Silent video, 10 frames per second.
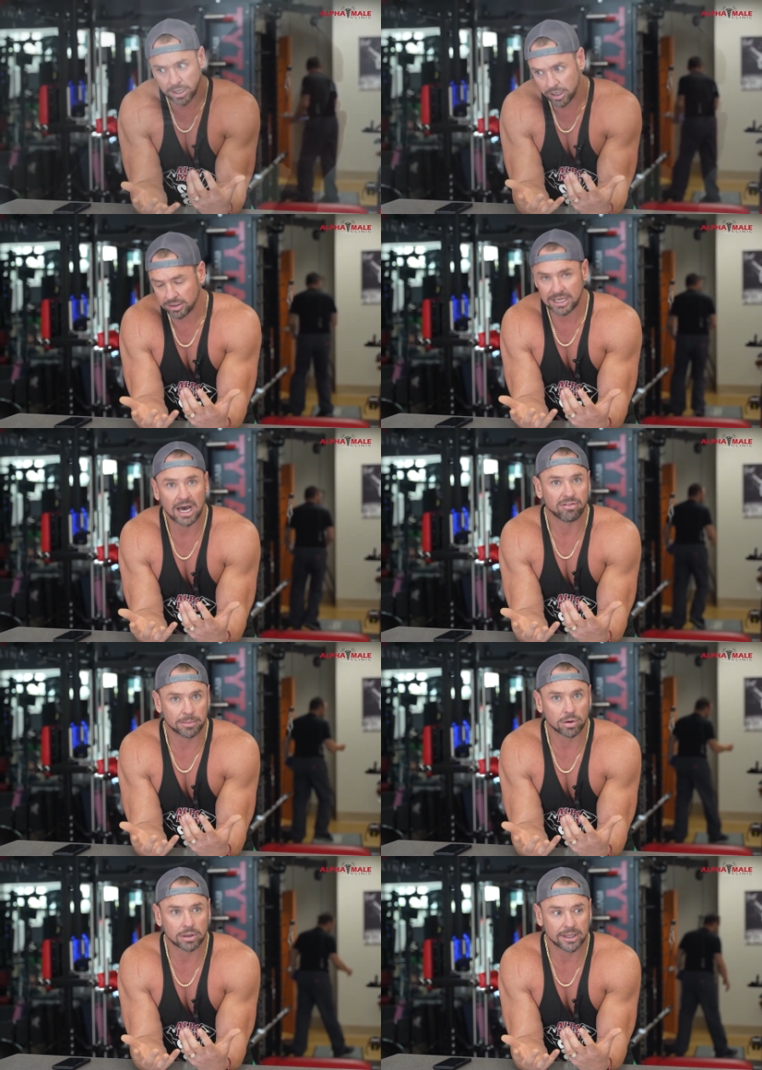Here at the Alpha
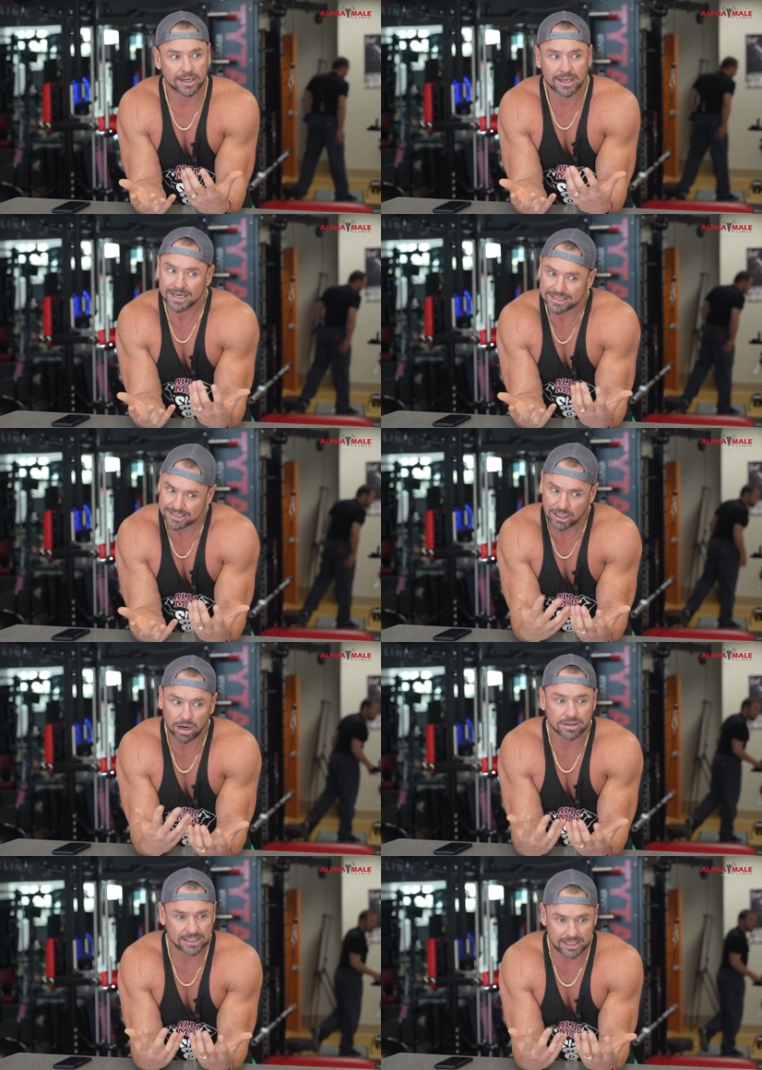Male Clinic,
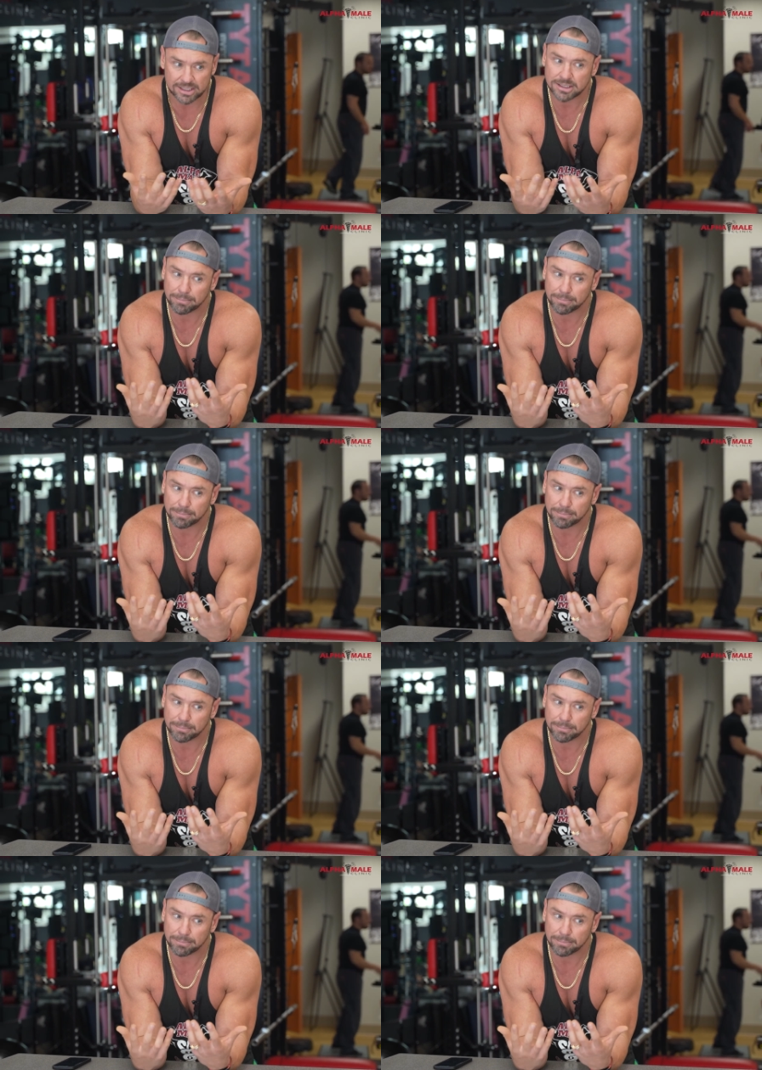TRT is